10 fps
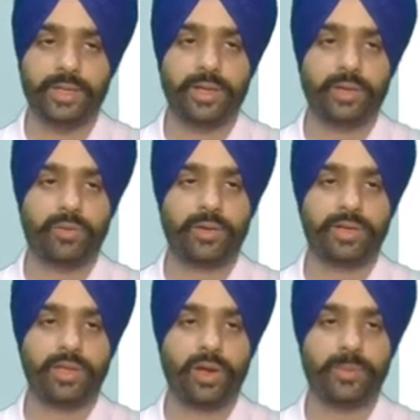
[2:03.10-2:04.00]
Now what
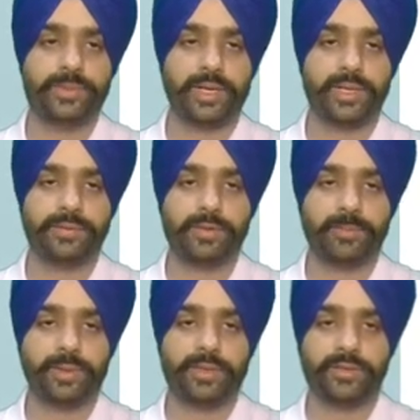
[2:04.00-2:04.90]
are the objectives
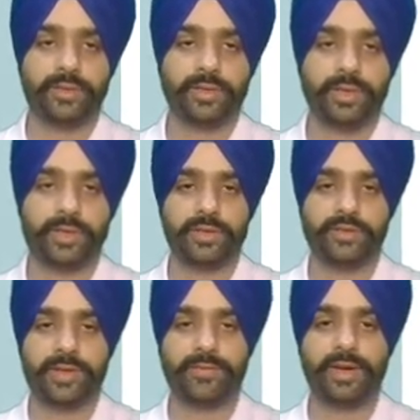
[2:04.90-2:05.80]
of purchasing? The
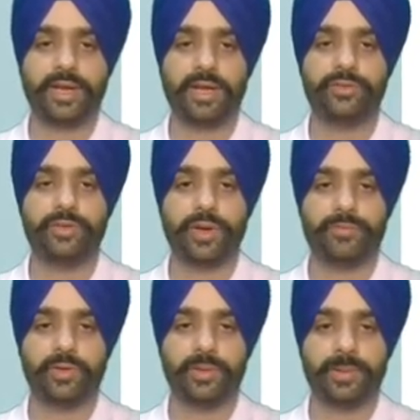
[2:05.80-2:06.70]
7 R's you
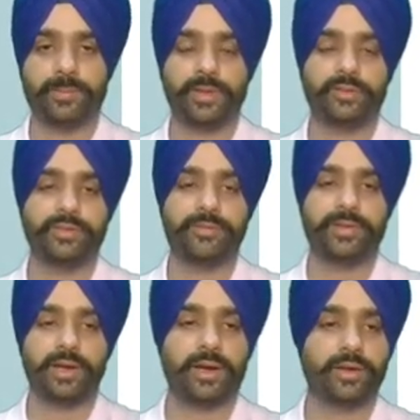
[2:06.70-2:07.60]
have to remember,
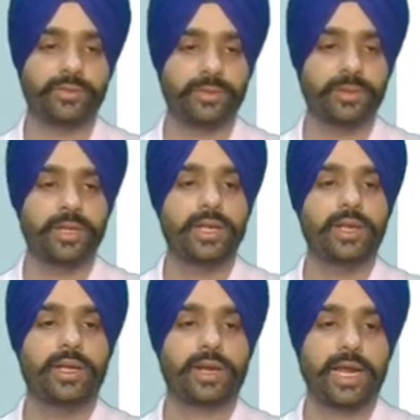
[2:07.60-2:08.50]
7 R's.
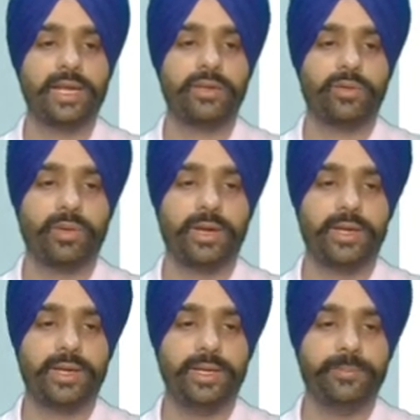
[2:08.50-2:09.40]
Right
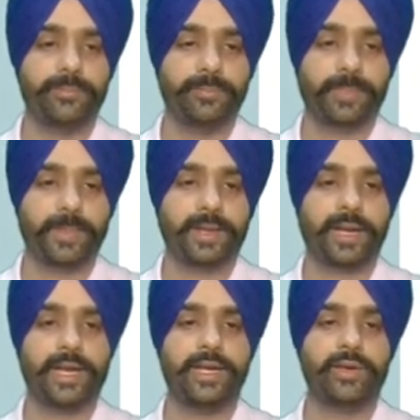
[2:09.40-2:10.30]
quality,
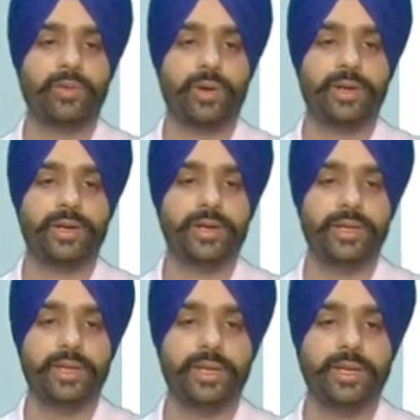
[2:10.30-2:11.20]
right
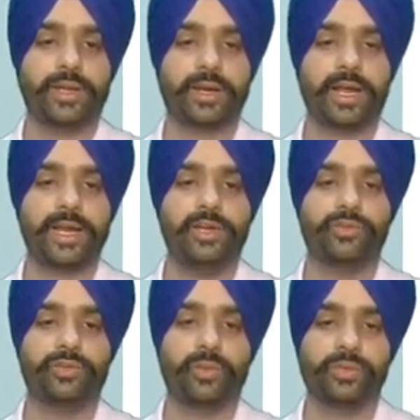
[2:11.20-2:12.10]
quantity, right
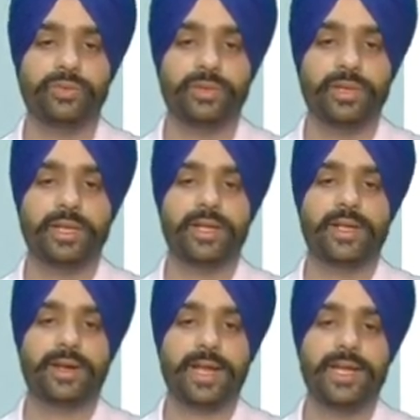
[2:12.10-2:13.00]
source,
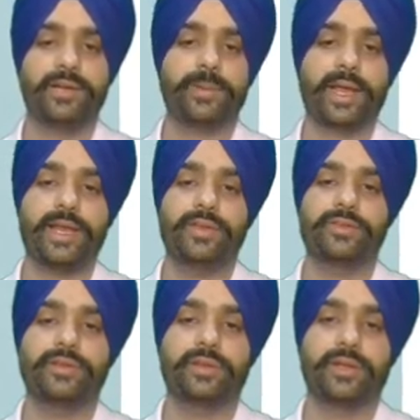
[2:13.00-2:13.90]
right
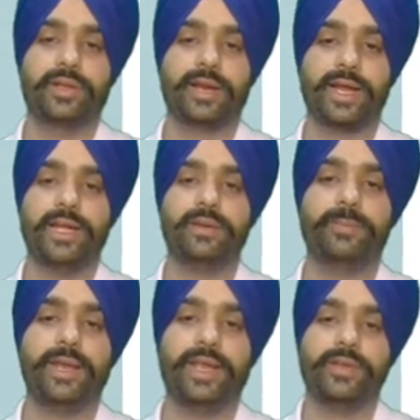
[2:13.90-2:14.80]
price, right
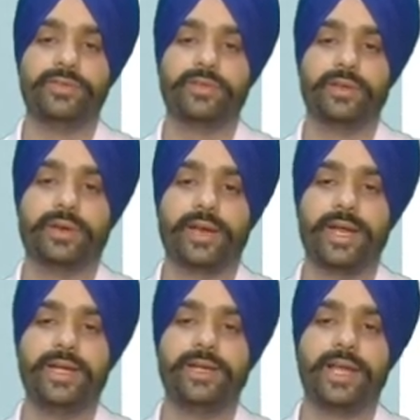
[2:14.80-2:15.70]
place,
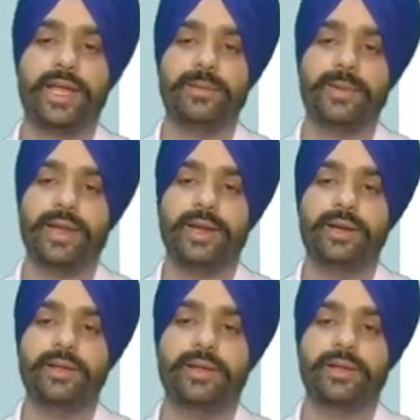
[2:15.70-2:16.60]
right time
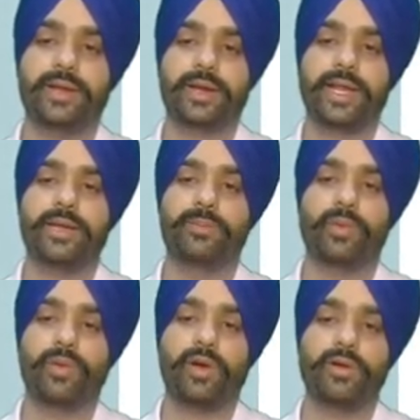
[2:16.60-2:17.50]
and right
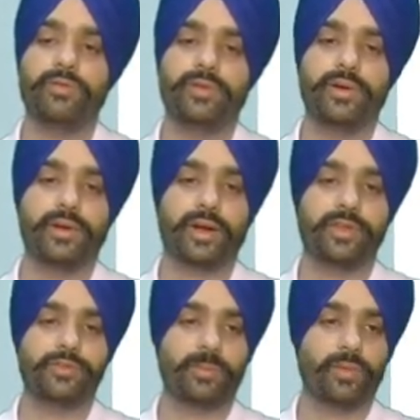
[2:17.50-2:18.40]
mode of
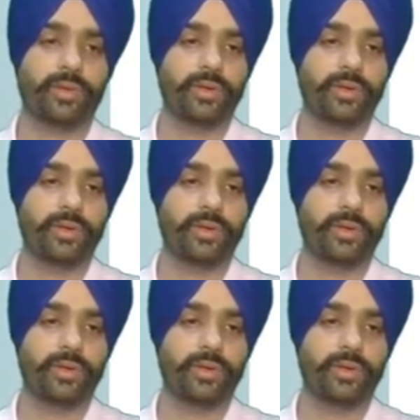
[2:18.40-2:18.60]
transport.